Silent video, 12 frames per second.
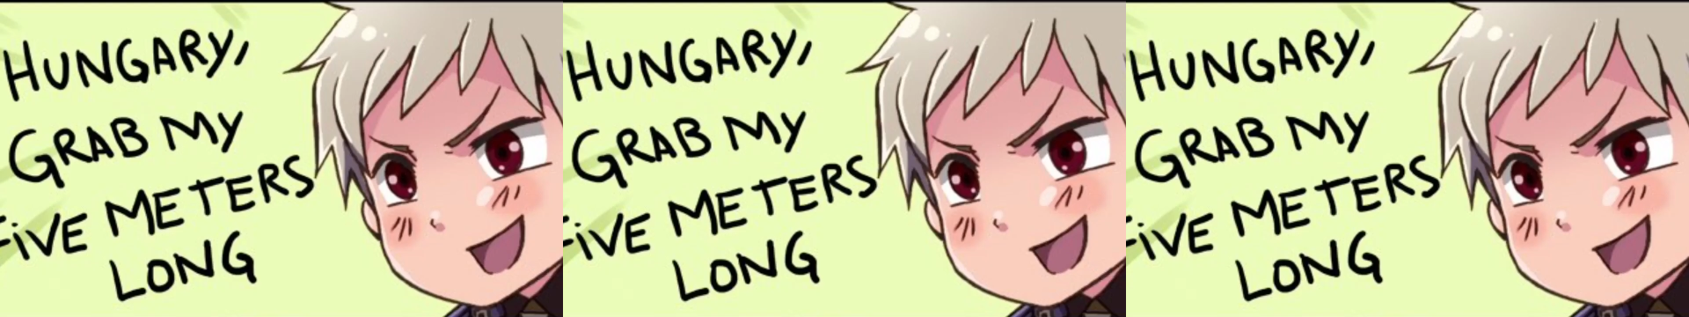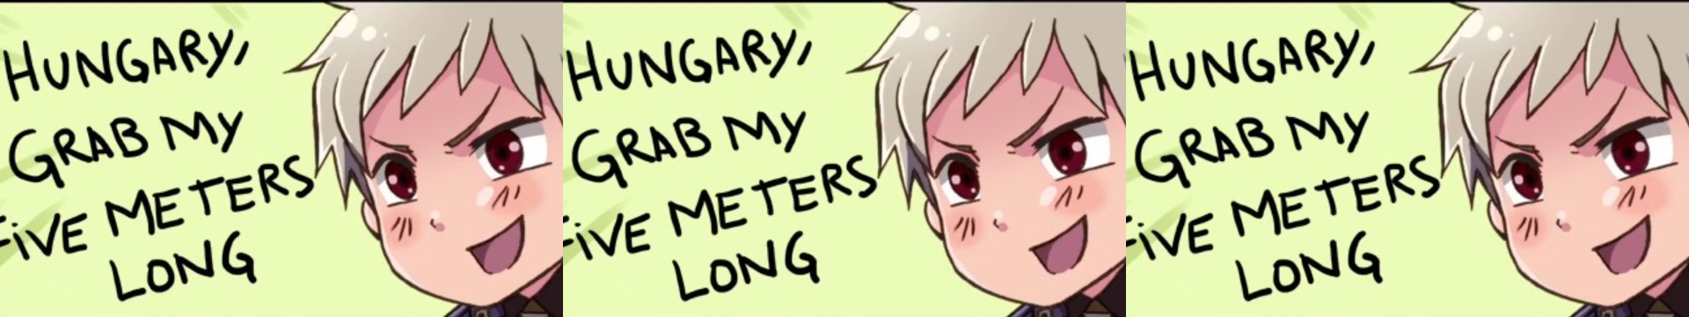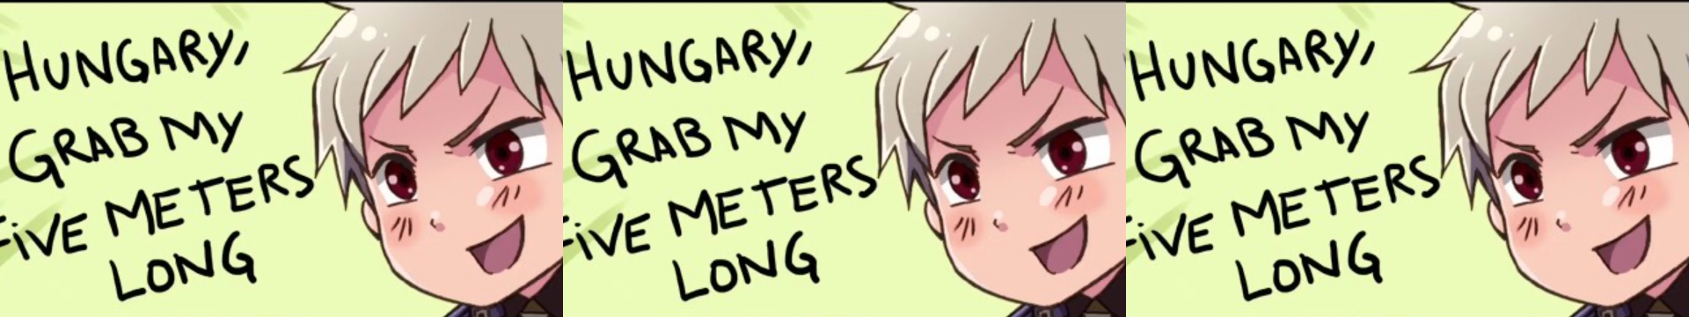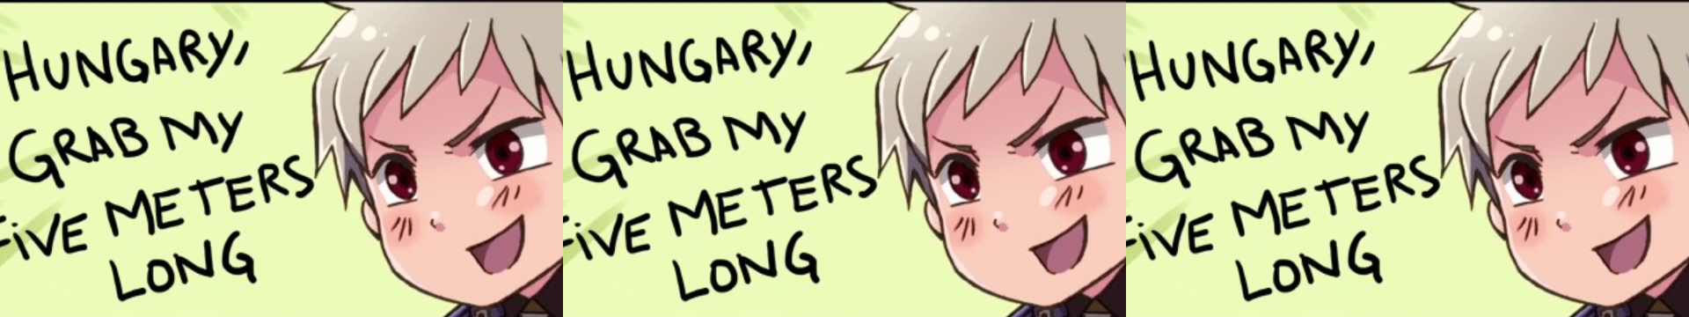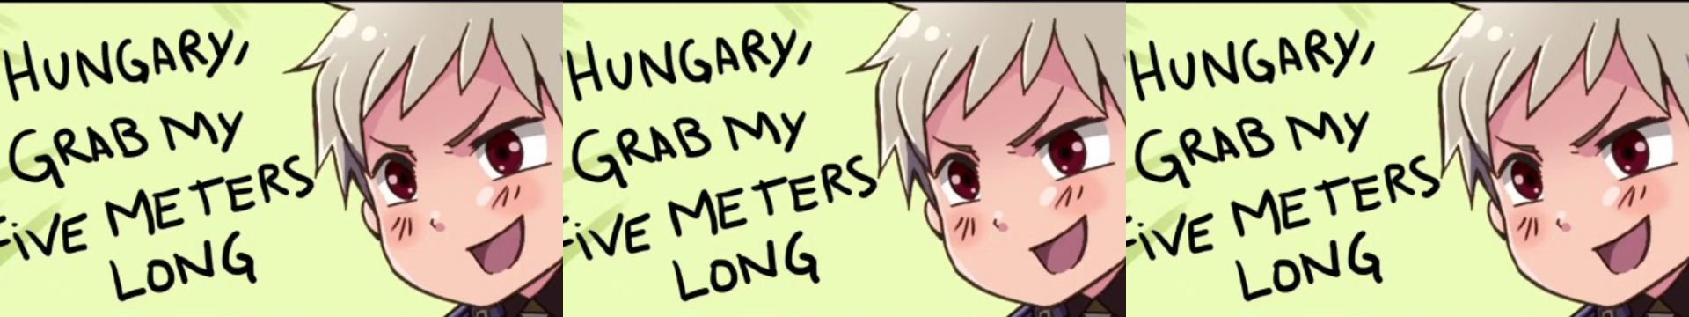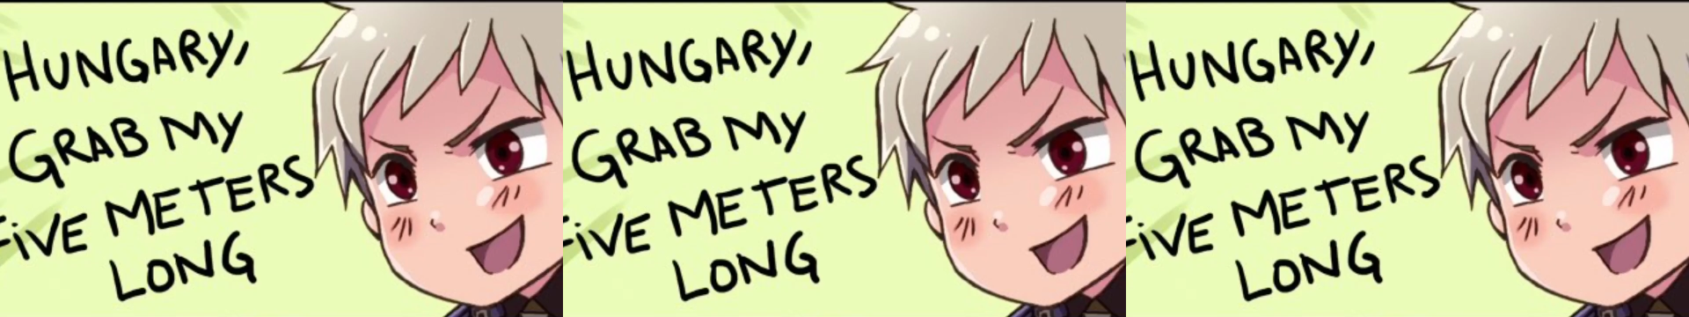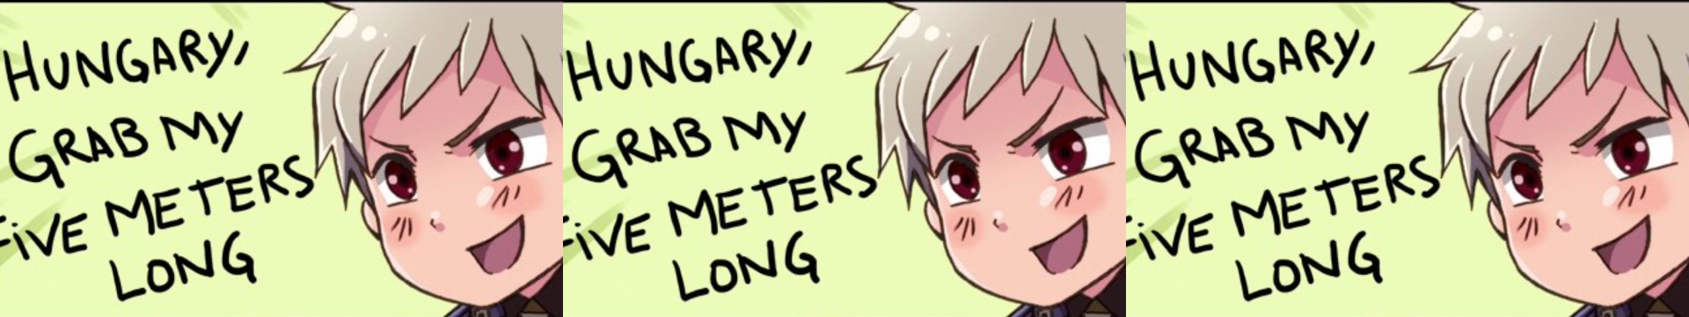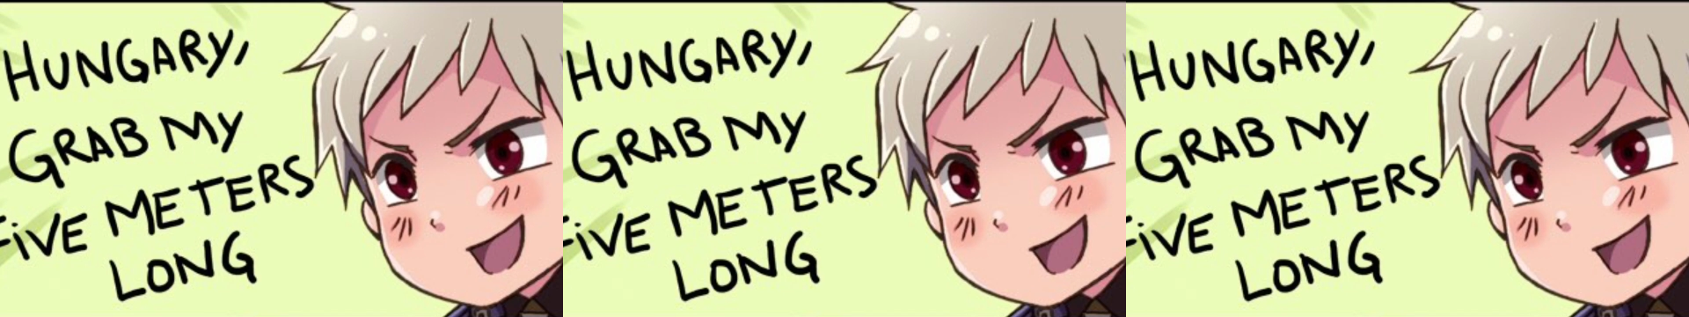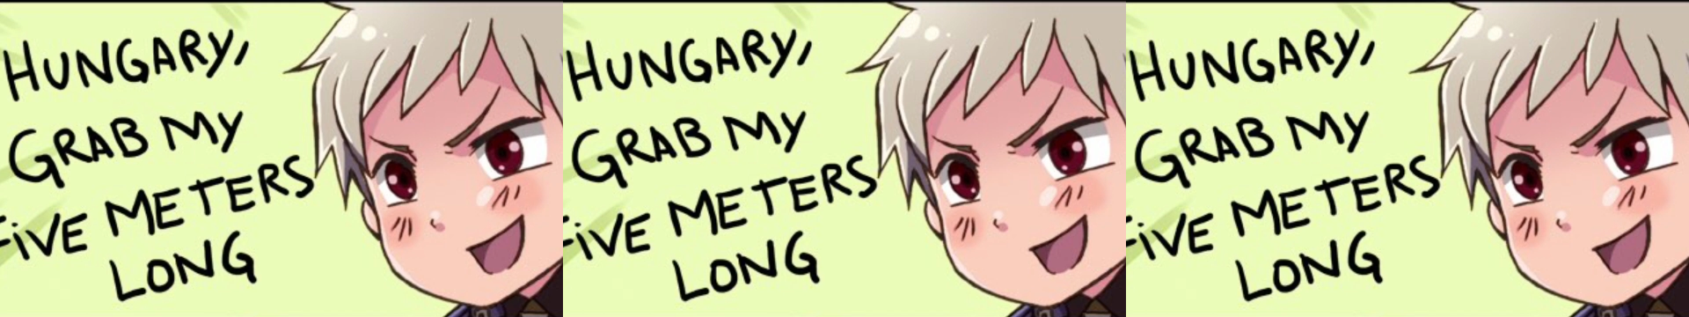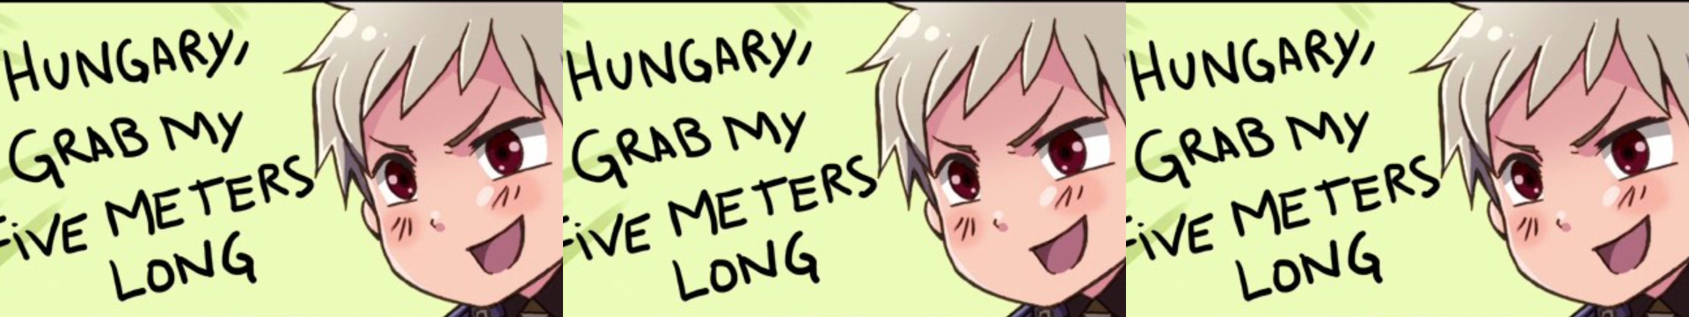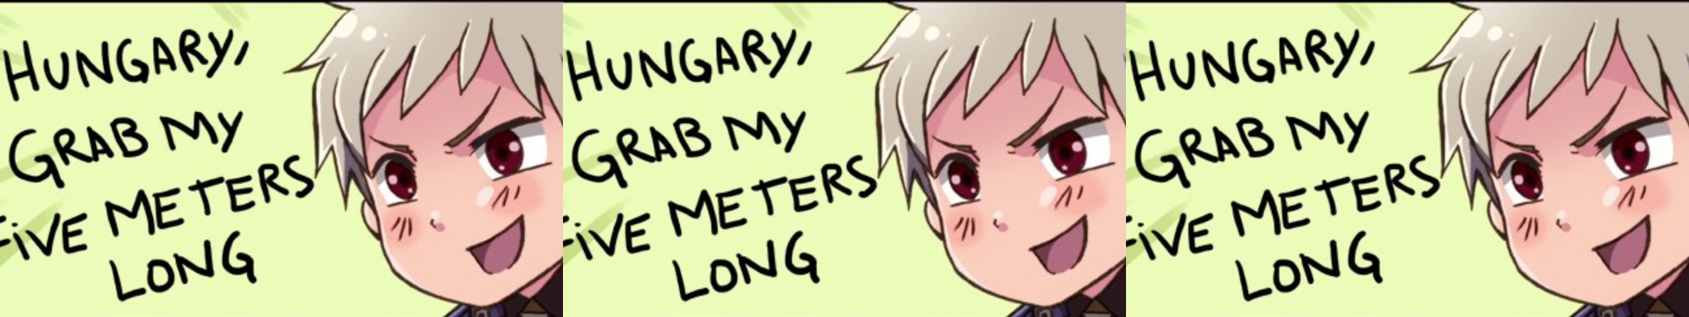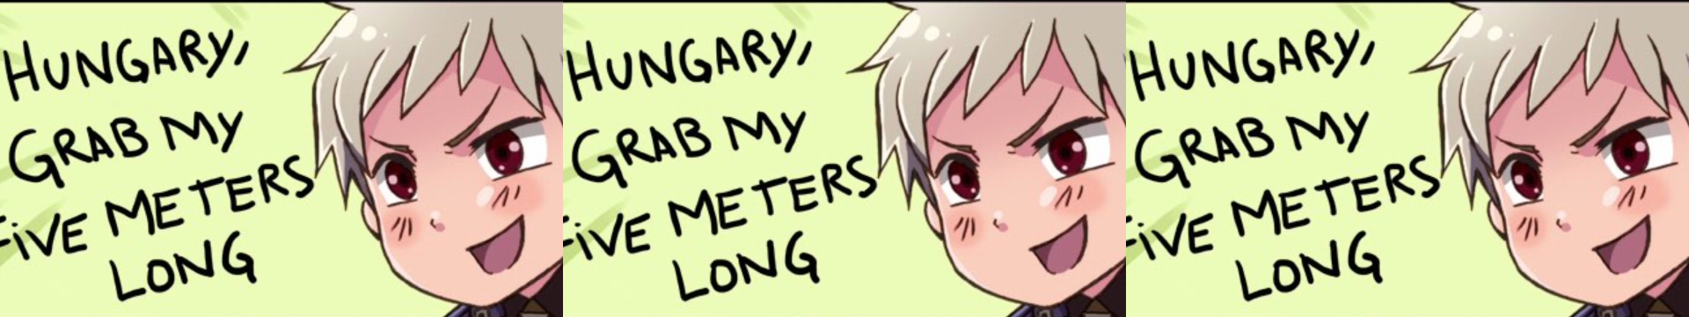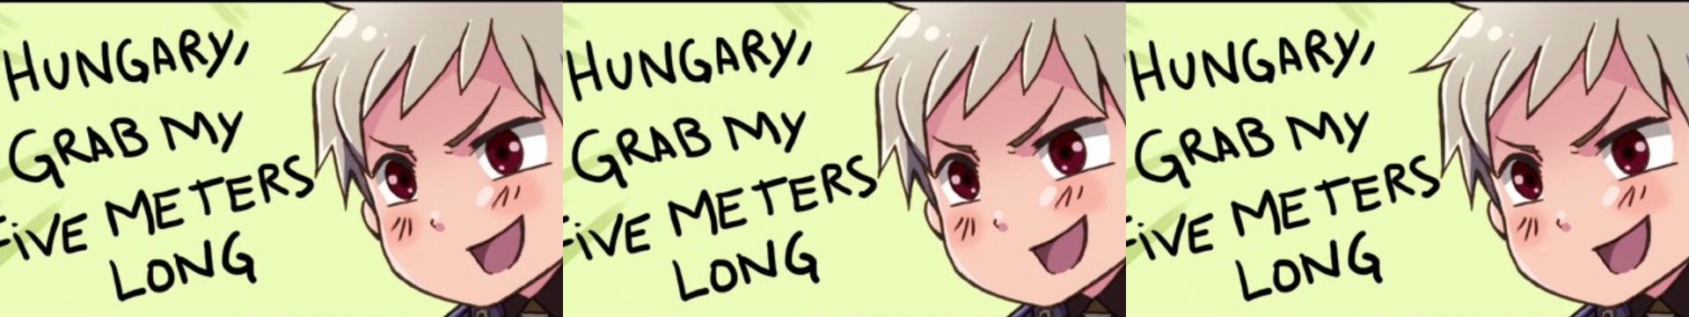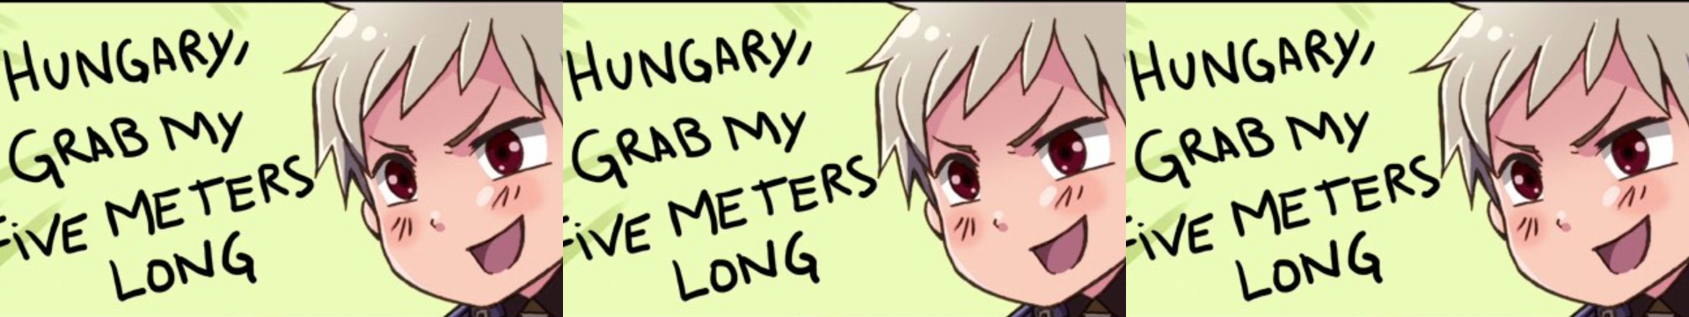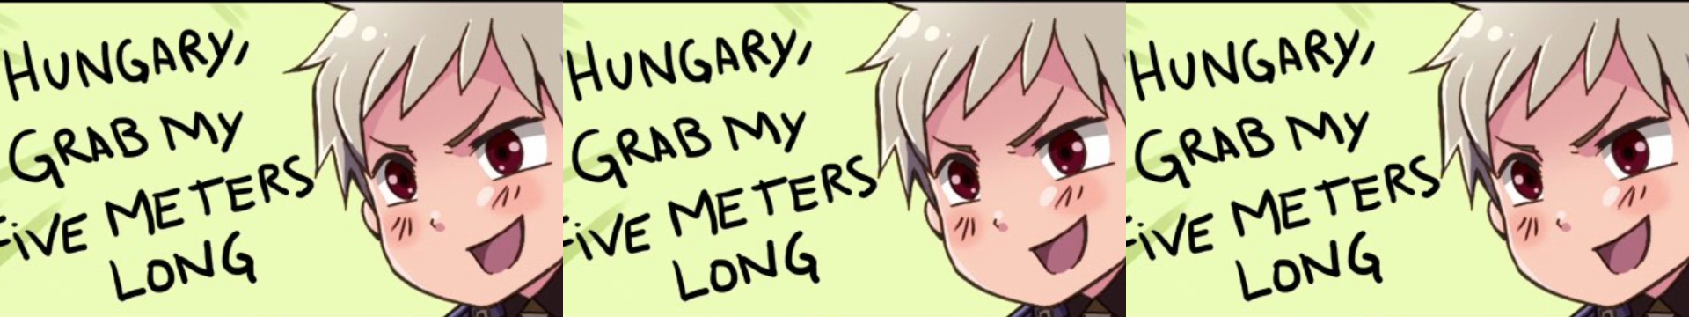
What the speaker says: Nobody's mouth can be seen.